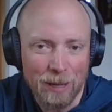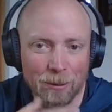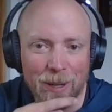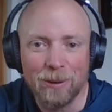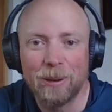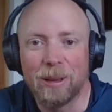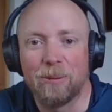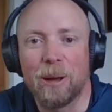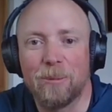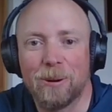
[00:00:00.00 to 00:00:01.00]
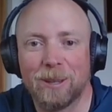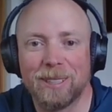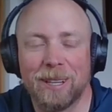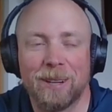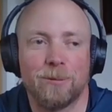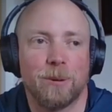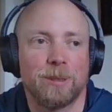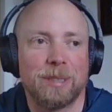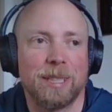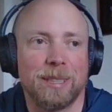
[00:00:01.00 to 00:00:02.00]
when I worked, I worked for
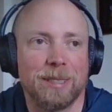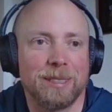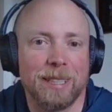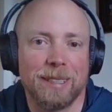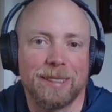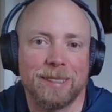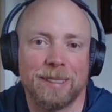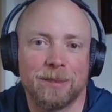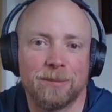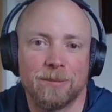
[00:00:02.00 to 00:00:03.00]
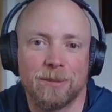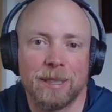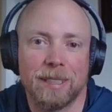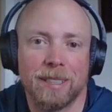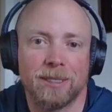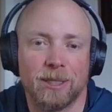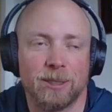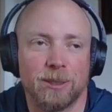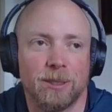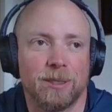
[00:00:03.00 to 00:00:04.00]
10 years at uh, uh, In
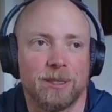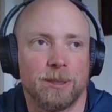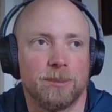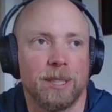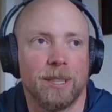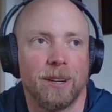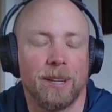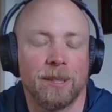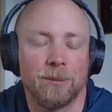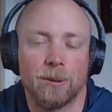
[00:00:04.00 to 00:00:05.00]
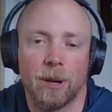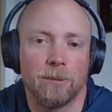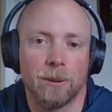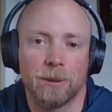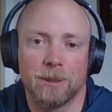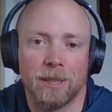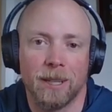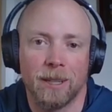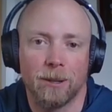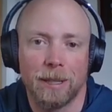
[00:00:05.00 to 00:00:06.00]
Situ, the subsidiary. Great folks
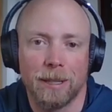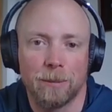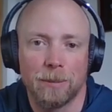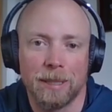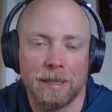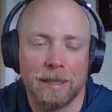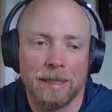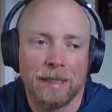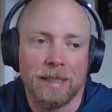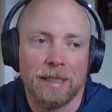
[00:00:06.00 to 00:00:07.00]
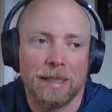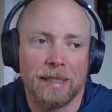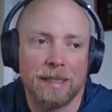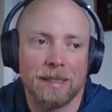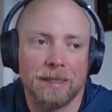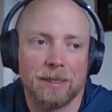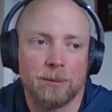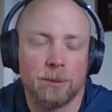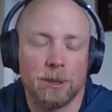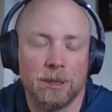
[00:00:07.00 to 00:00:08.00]
there, great company, uh,
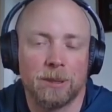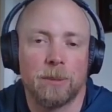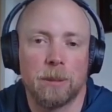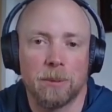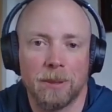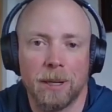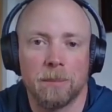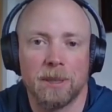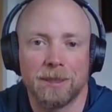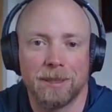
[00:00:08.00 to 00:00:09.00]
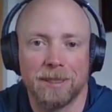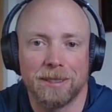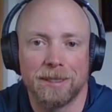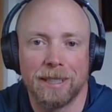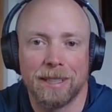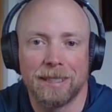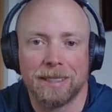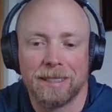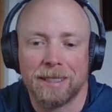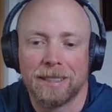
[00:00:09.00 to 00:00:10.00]
really good people that I miss to this day.
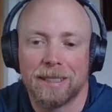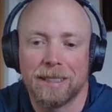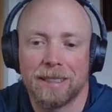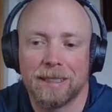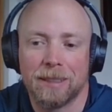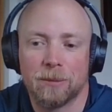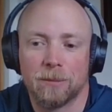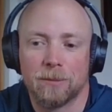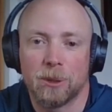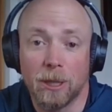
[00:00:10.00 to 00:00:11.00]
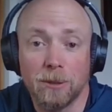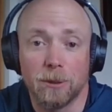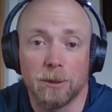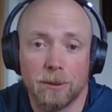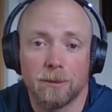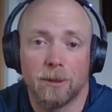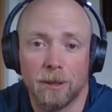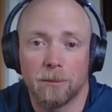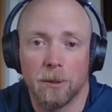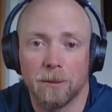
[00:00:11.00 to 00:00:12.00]
Um, stressful,
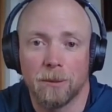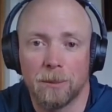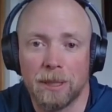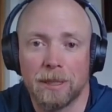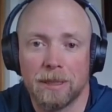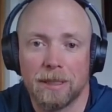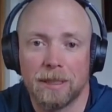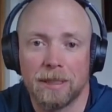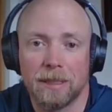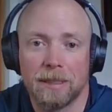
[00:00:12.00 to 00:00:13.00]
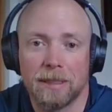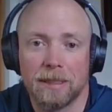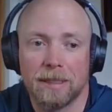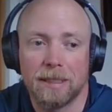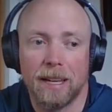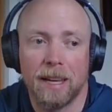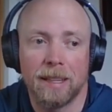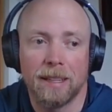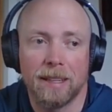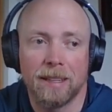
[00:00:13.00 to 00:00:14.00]
hard work for me, uh,
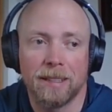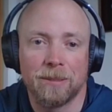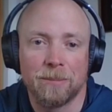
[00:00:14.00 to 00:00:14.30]
and uh,